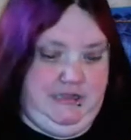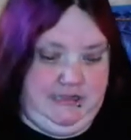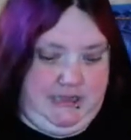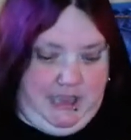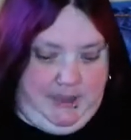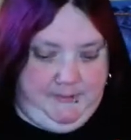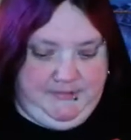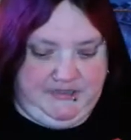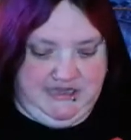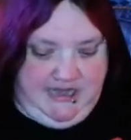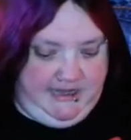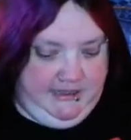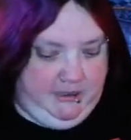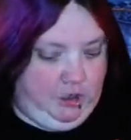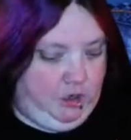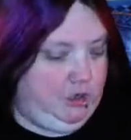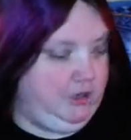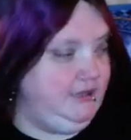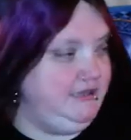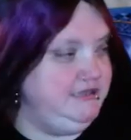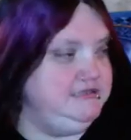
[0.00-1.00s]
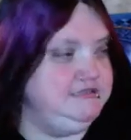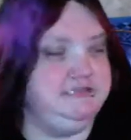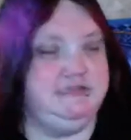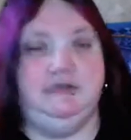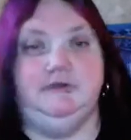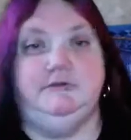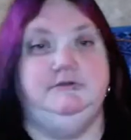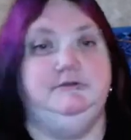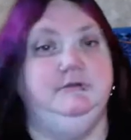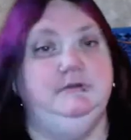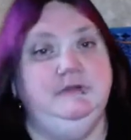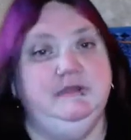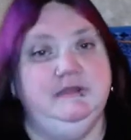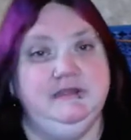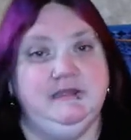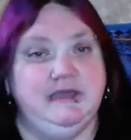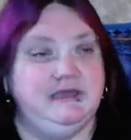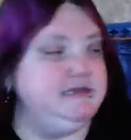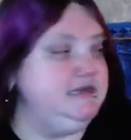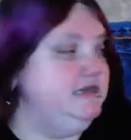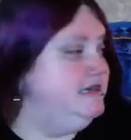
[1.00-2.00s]
came a day early, so
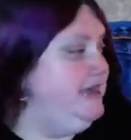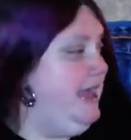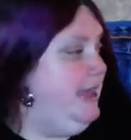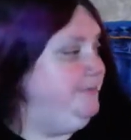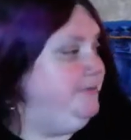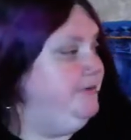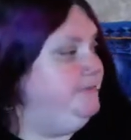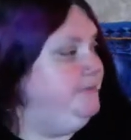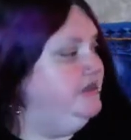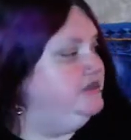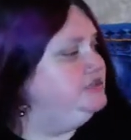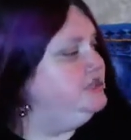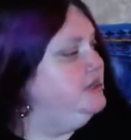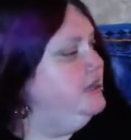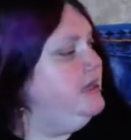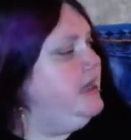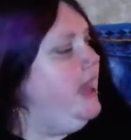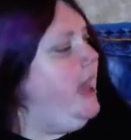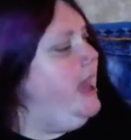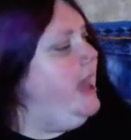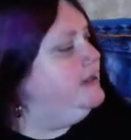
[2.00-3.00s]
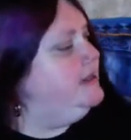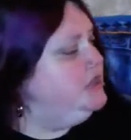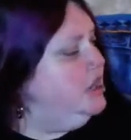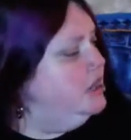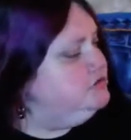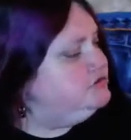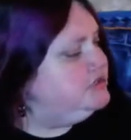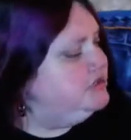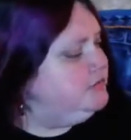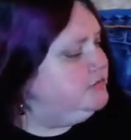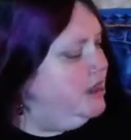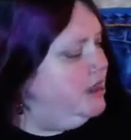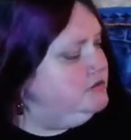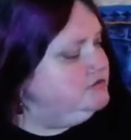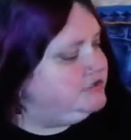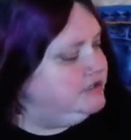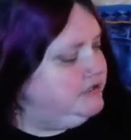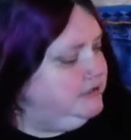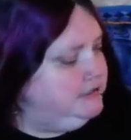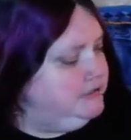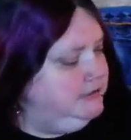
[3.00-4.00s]
that didn't happen much. Hey, Nosy
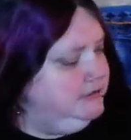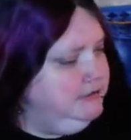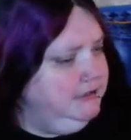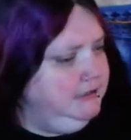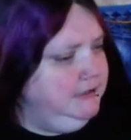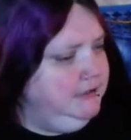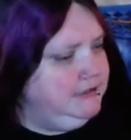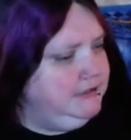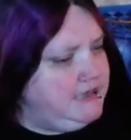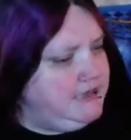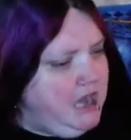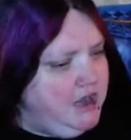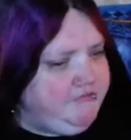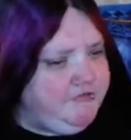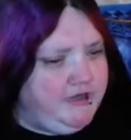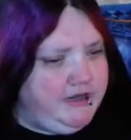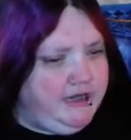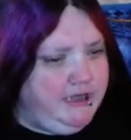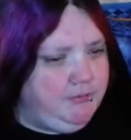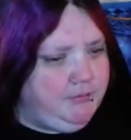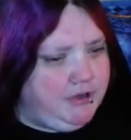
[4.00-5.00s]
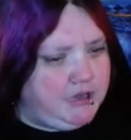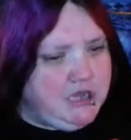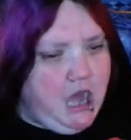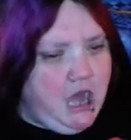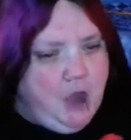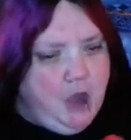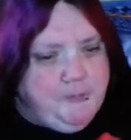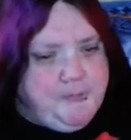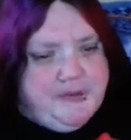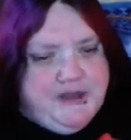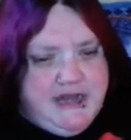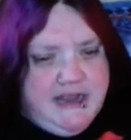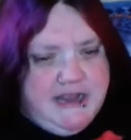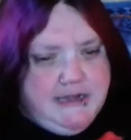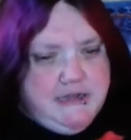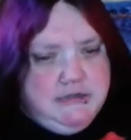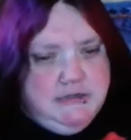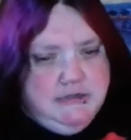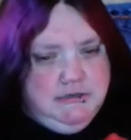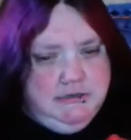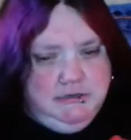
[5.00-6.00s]
Rosie, get over here. We're going to open it!
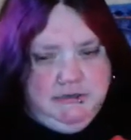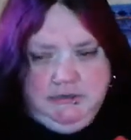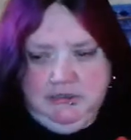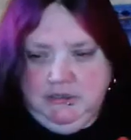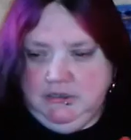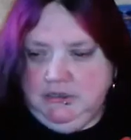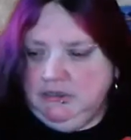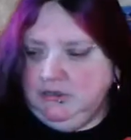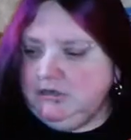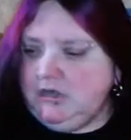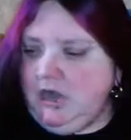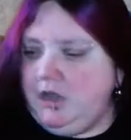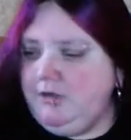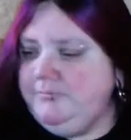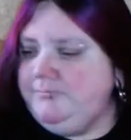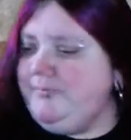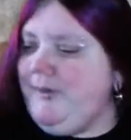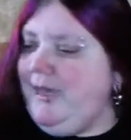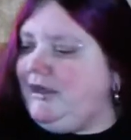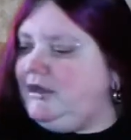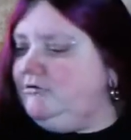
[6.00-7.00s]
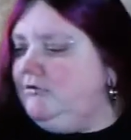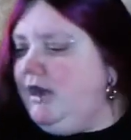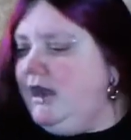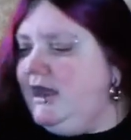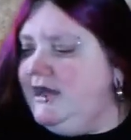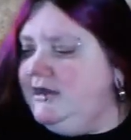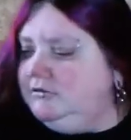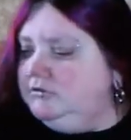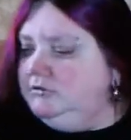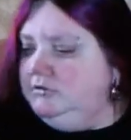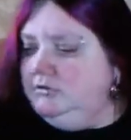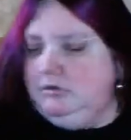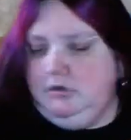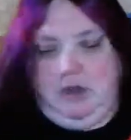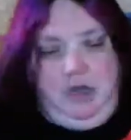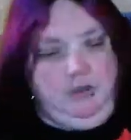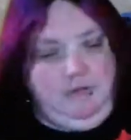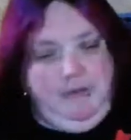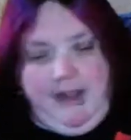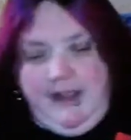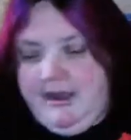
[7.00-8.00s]
No, back
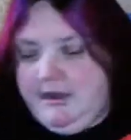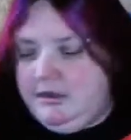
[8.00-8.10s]
around.